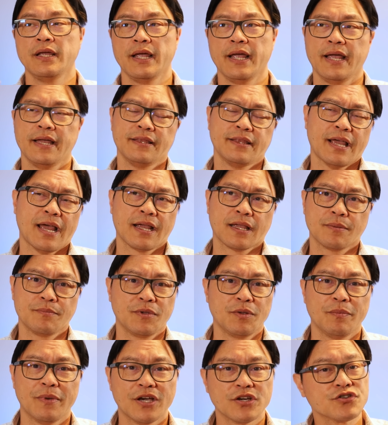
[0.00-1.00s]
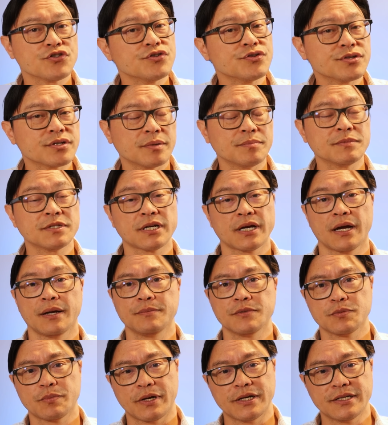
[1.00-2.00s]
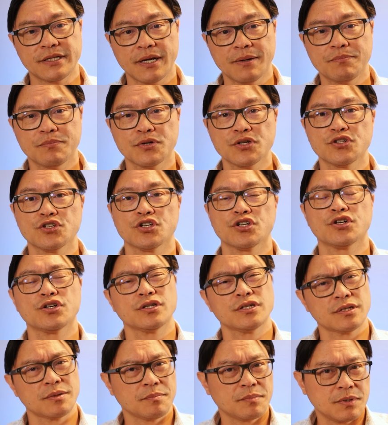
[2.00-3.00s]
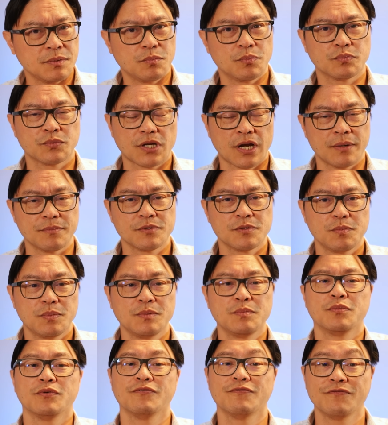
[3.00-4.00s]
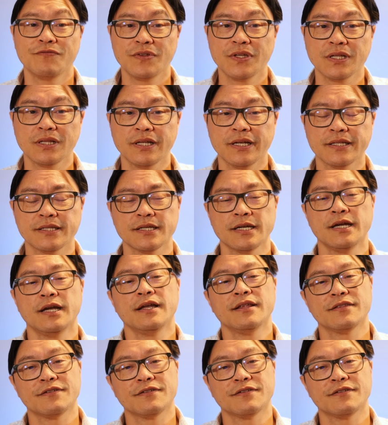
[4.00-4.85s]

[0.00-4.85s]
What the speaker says: and that can be measured sometimes by temperature. Sometimes people feel it.